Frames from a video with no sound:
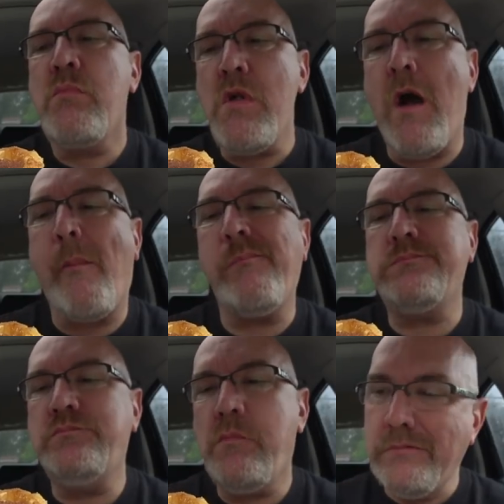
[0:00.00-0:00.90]
Yeah,
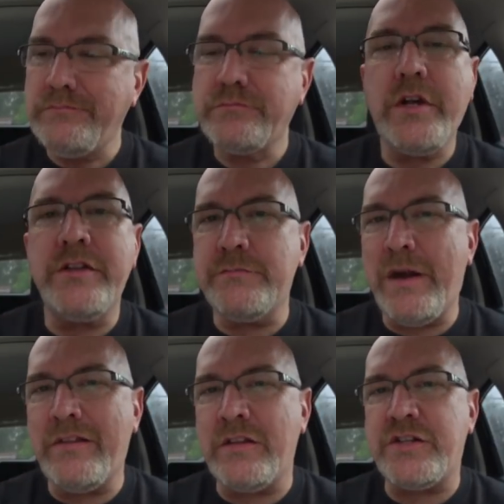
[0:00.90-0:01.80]
this is
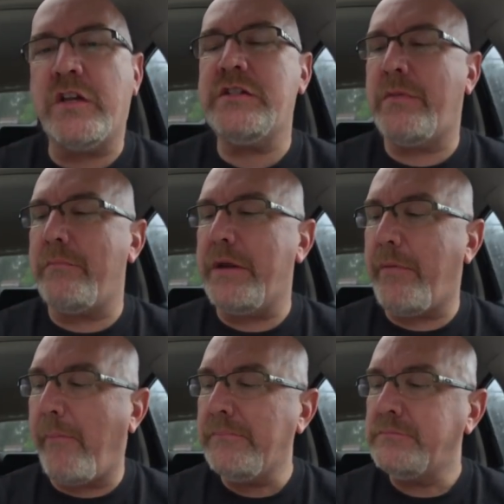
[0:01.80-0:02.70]
better than the Chelsea bun,
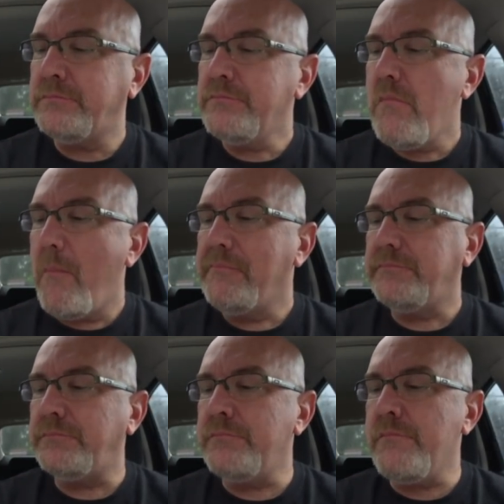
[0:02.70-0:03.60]
people.
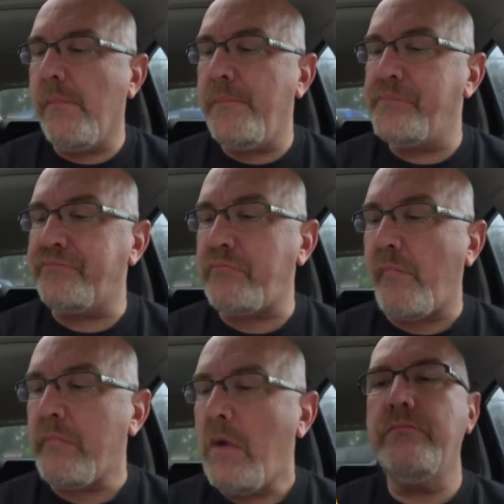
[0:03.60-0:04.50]
Mmm.
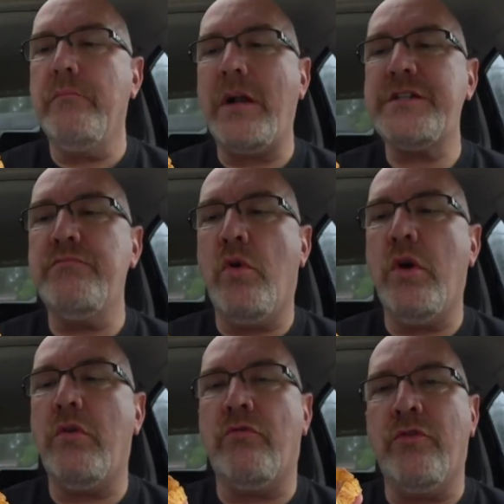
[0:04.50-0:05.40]
Much
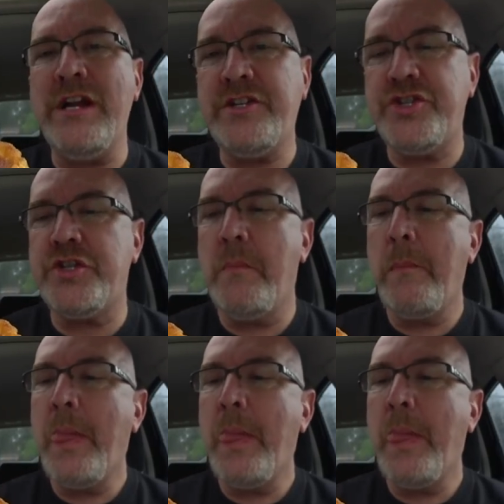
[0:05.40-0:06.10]
more rich,